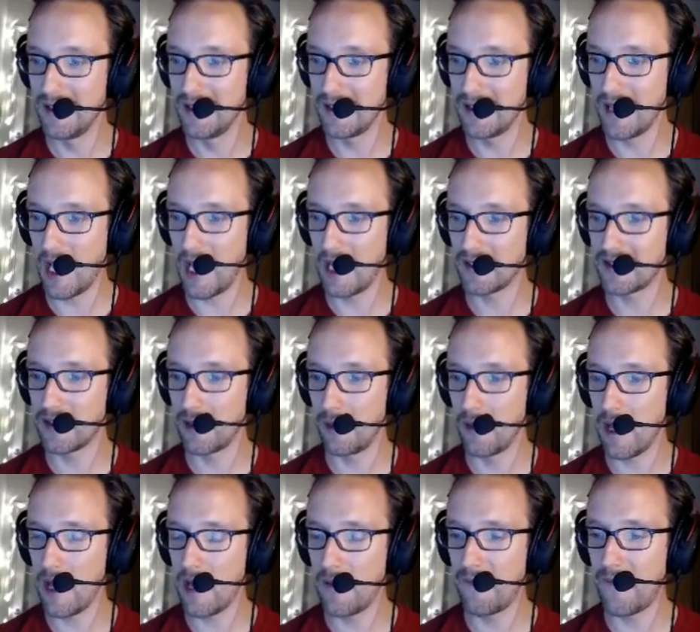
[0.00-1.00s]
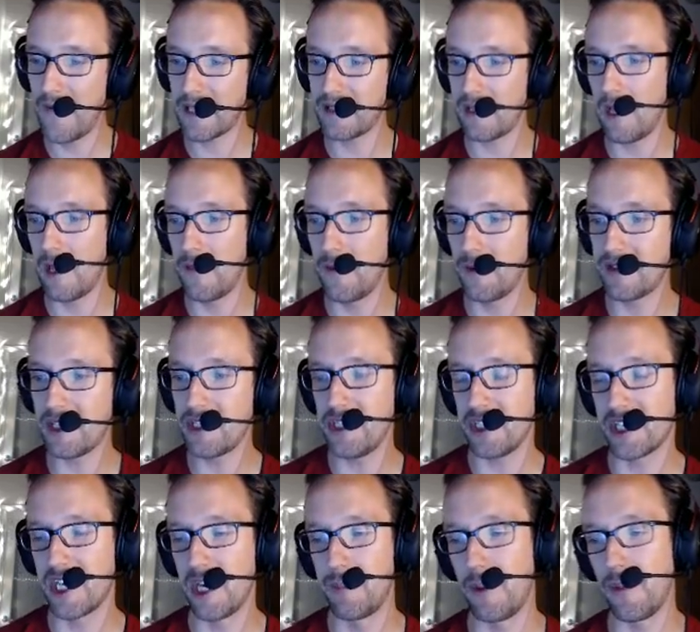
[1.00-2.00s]
Yeah. So in fact, there's actually
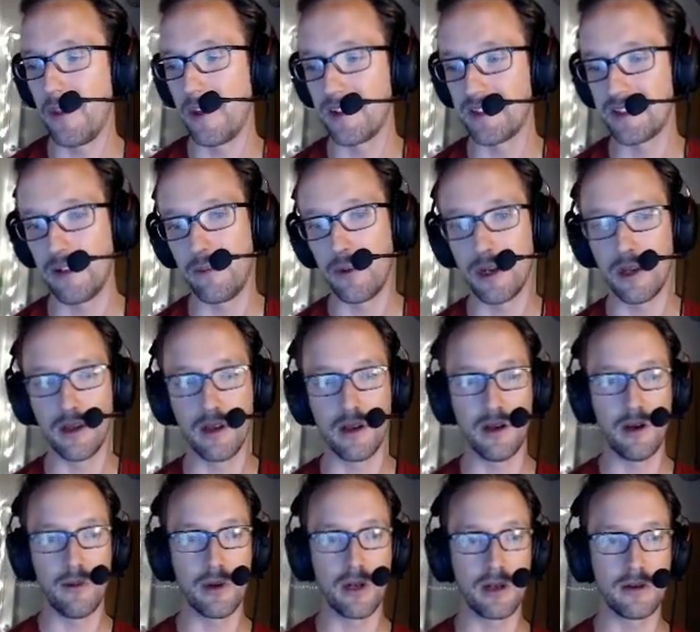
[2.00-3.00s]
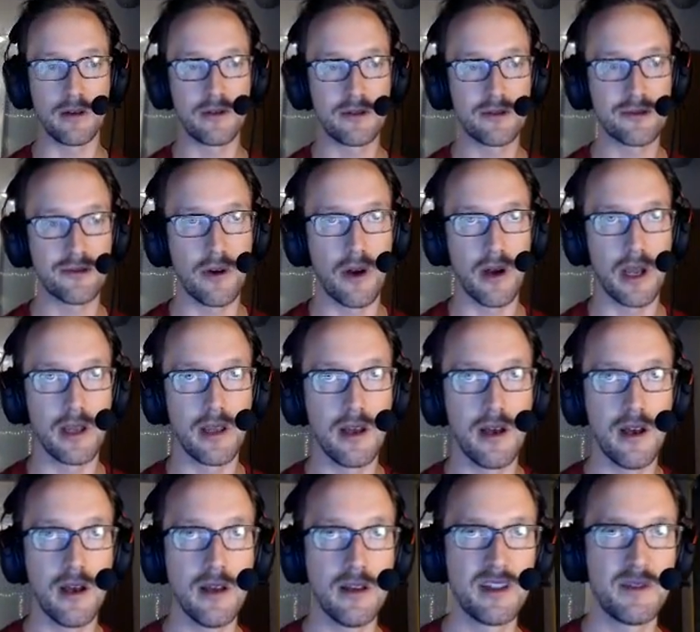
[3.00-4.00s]
a couple things I want to try
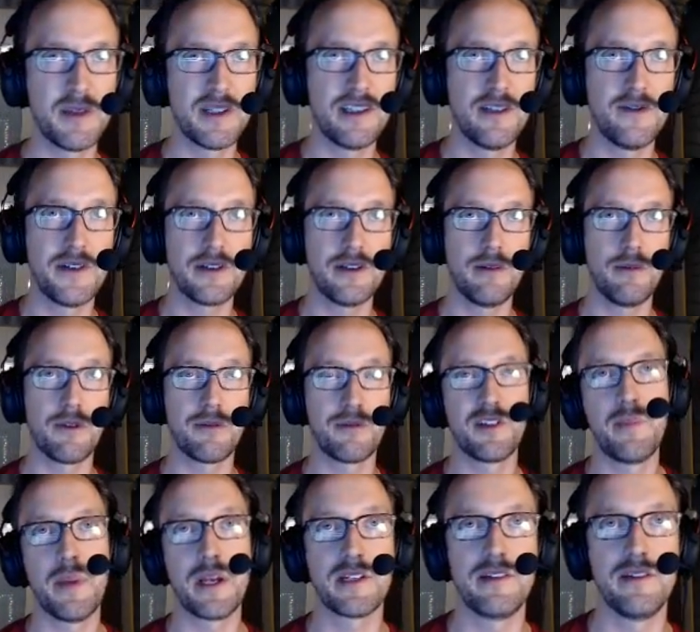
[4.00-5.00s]
specifically with respect